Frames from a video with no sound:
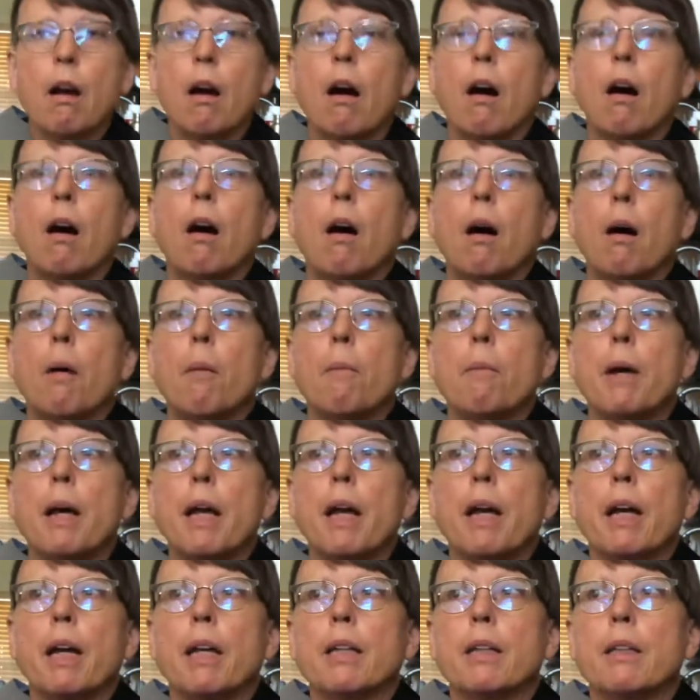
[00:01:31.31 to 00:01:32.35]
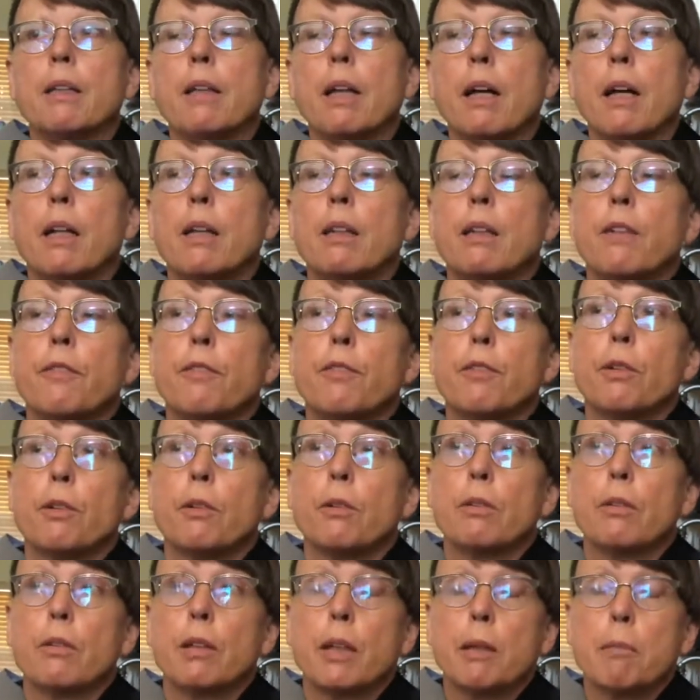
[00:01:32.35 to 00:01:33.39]
And then if you're
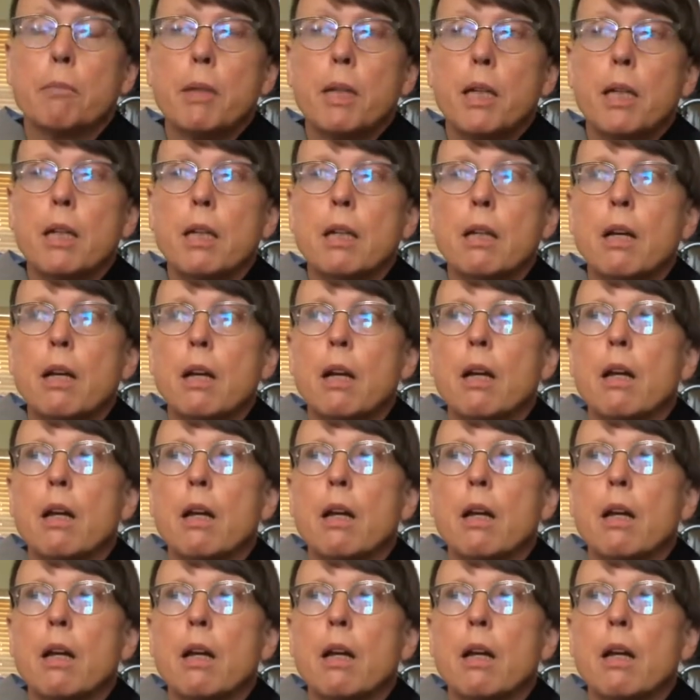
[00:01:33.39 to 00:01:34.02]
like me,